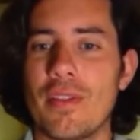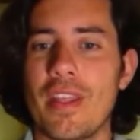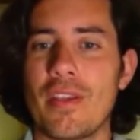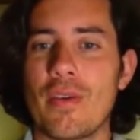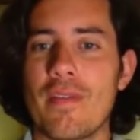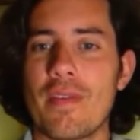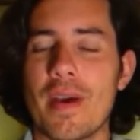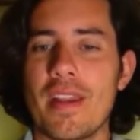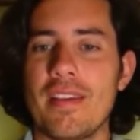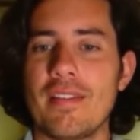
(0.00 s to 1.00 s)
So thank you
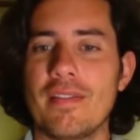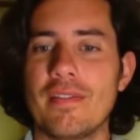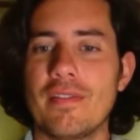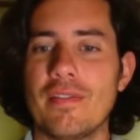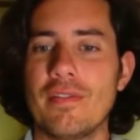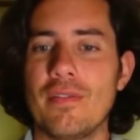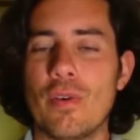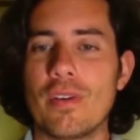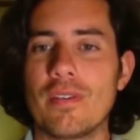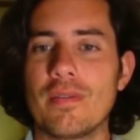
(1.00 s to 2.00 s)
everybody
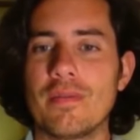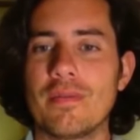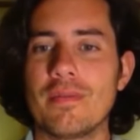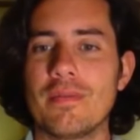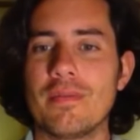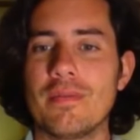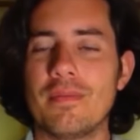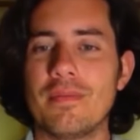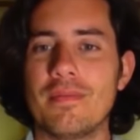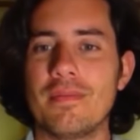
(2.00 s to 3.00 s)
for
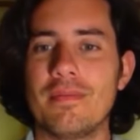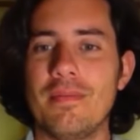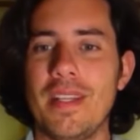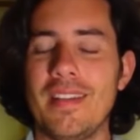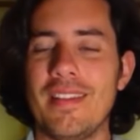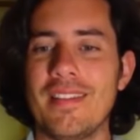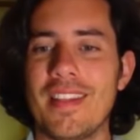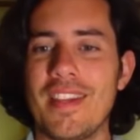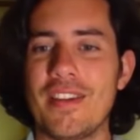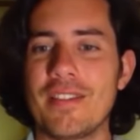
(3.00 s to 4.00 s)

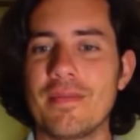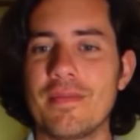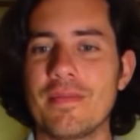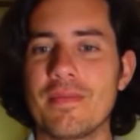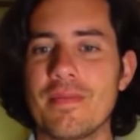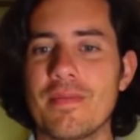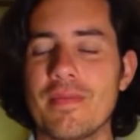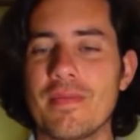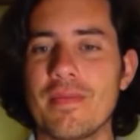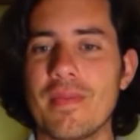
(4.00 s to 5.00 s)
being here.
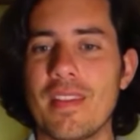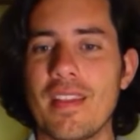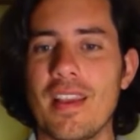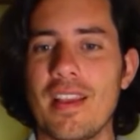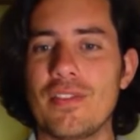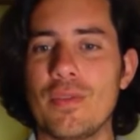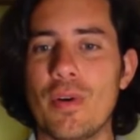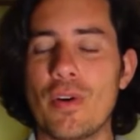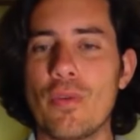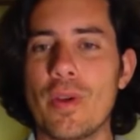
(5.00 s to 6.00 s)
And
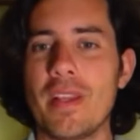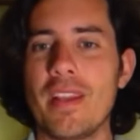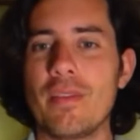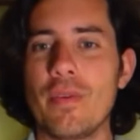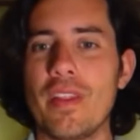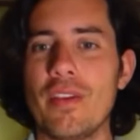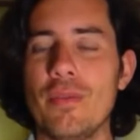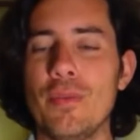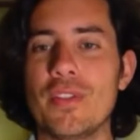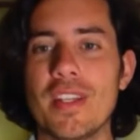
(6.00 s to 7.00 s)
tomorrow we begin with the
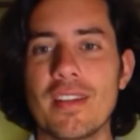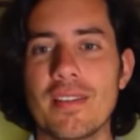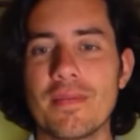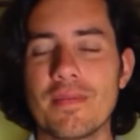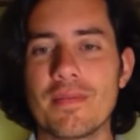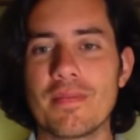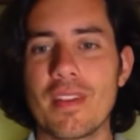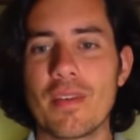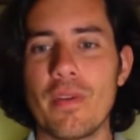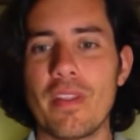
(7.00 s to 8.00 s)
new music,
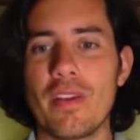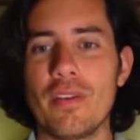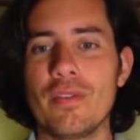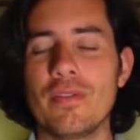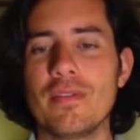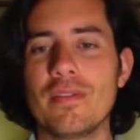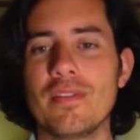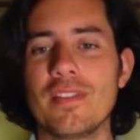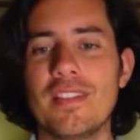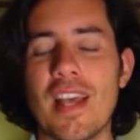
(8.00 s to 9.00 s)
with a new
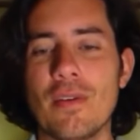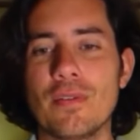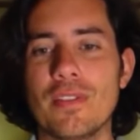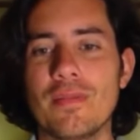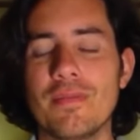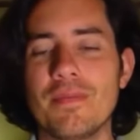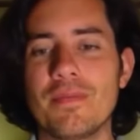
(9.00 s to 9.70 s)
sound,